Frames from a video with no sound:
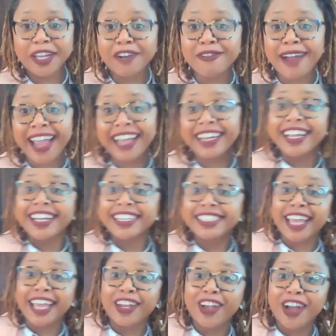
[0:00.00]
All right.
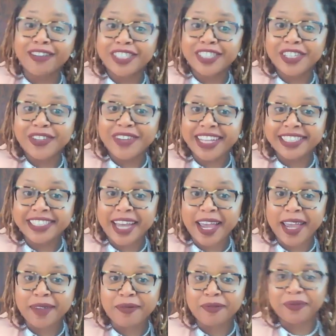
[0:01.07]
Signing off. See you next
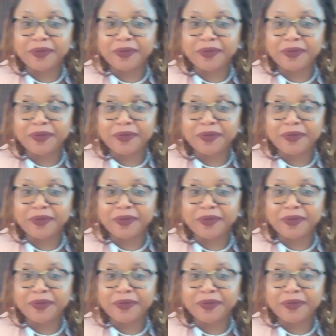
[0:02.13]
time.